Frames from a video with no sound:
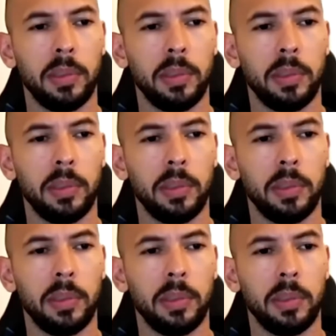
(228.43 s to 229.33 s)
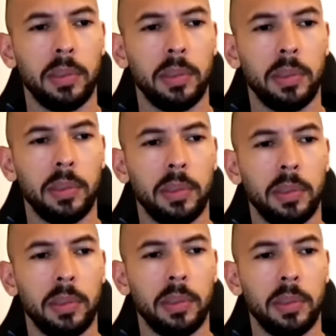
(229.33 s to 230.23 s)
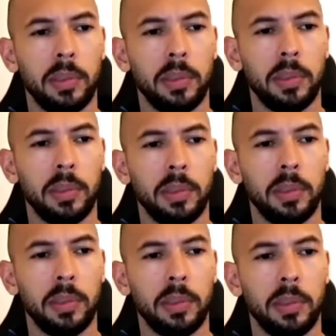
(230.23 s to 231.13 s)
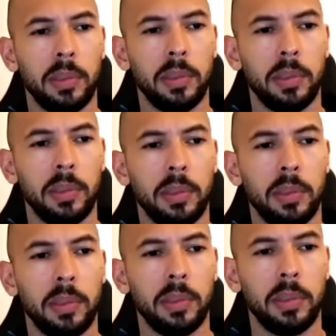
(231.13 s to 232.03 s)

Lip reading: The person shown says nothing.